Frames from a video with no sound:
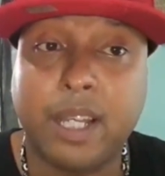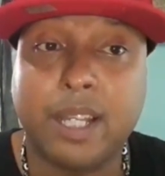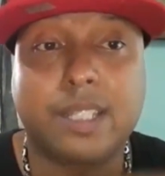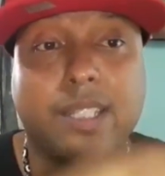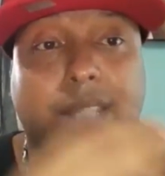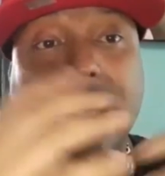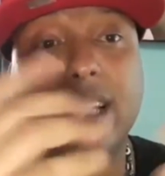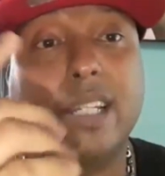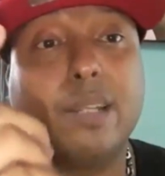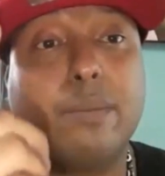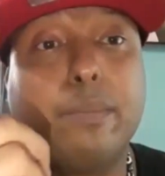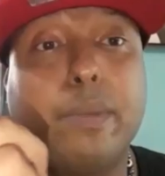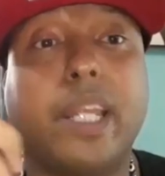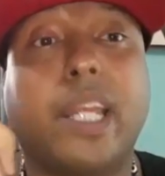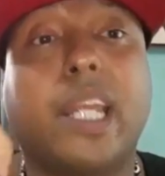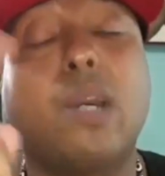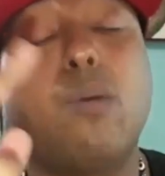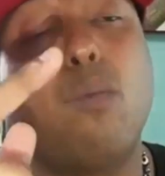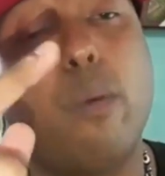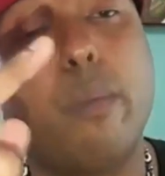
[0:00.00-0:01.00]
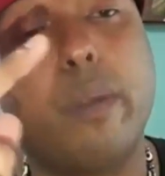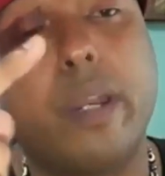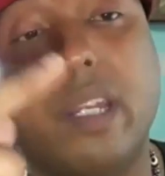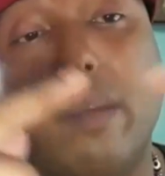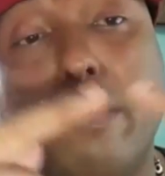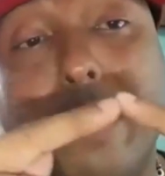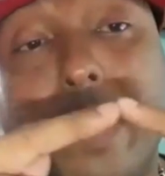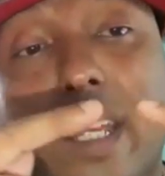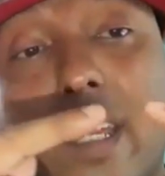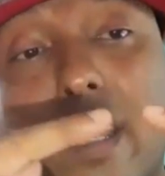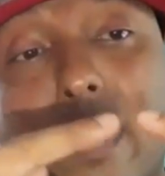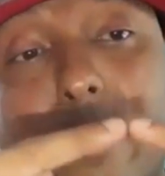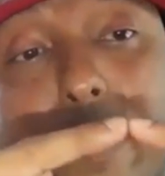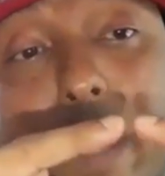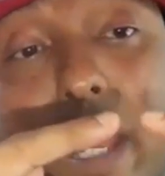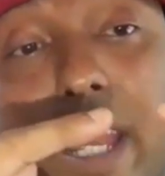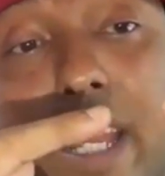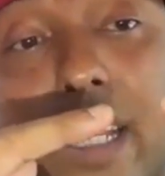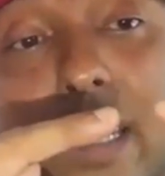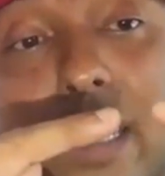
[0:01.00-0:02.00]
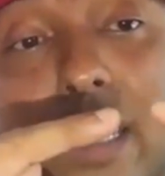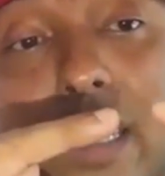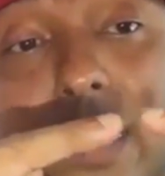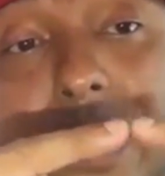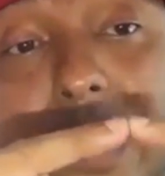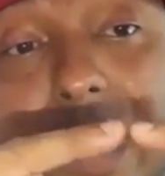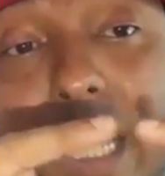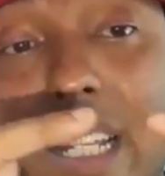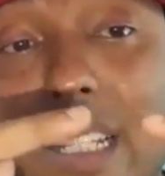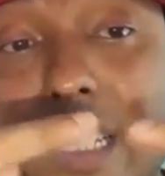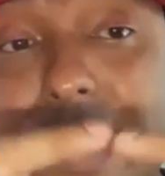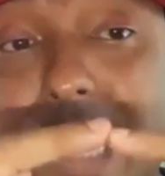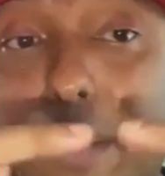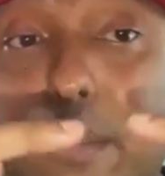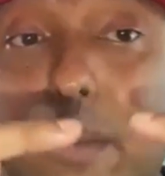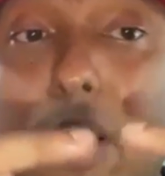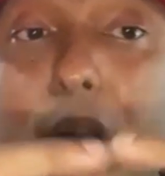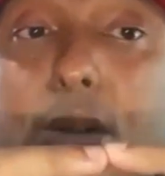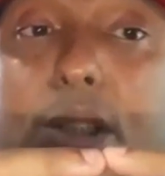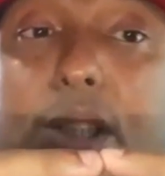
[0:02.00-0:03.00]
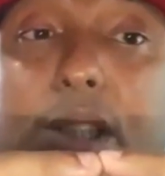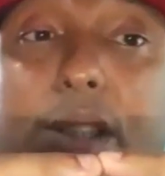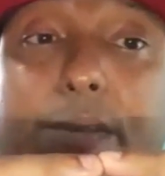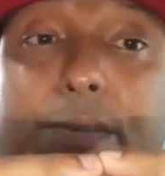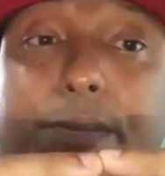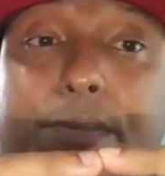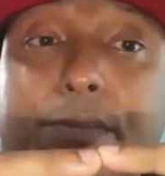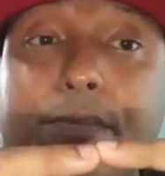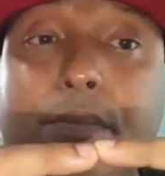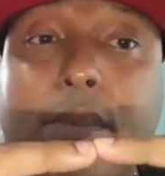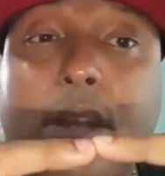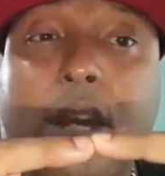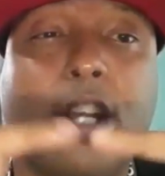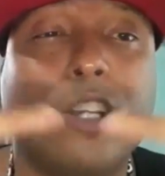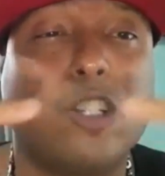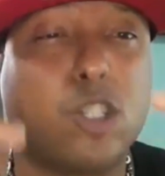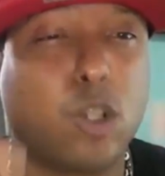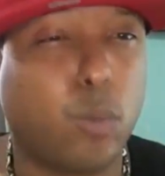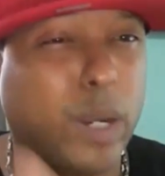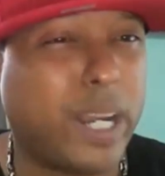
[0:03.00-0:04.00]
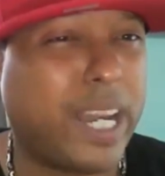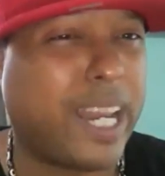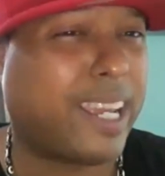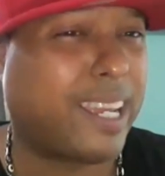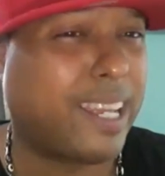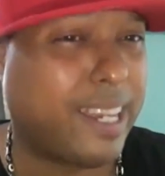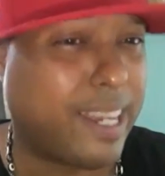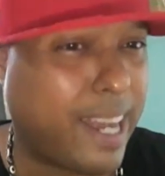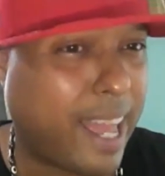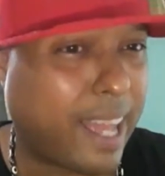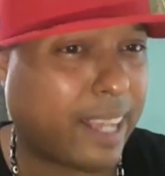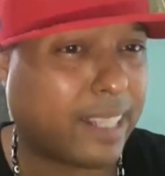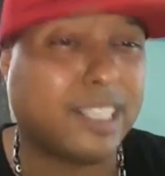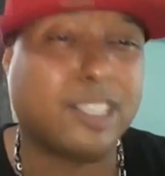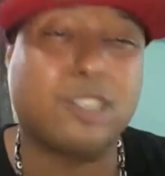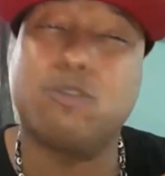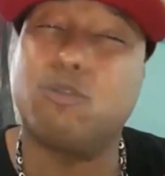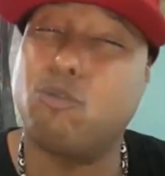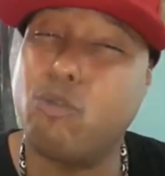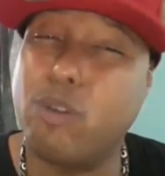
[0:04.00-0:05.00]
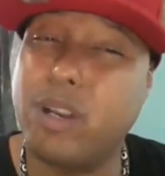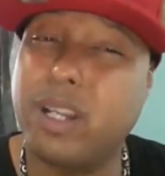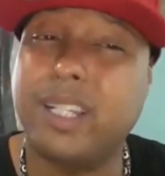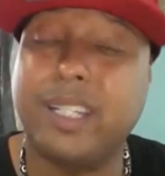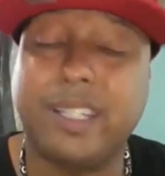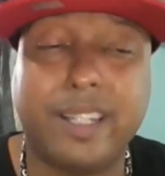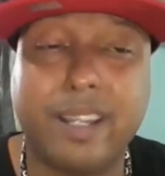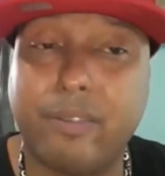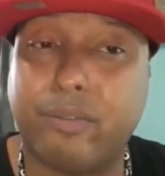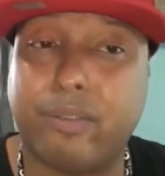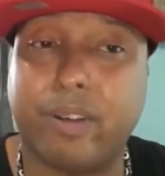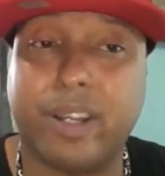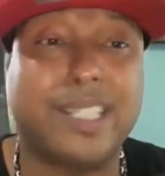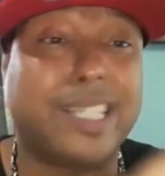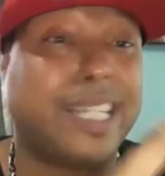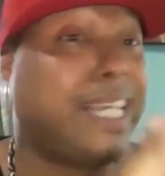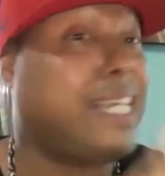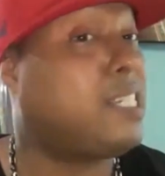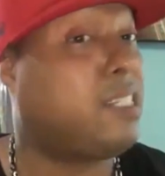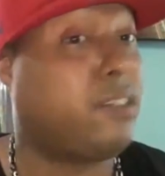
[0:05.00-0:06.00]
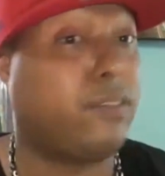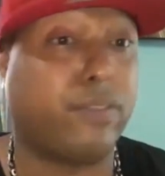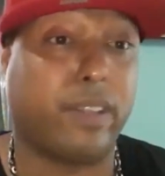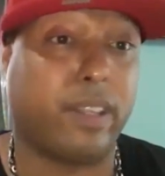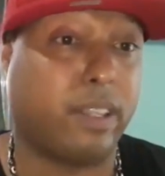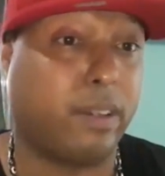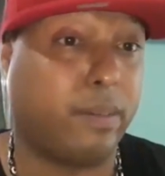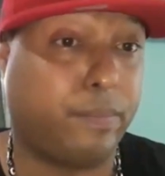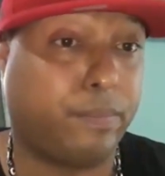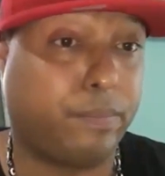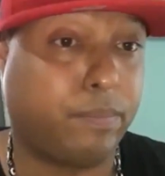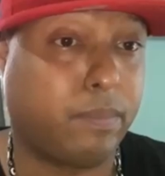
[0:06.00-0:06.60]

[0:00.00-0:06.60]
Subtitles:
See, a Dominican woman and a Dominican man share the same culture. So when they connect, it's really different. It's easy for them.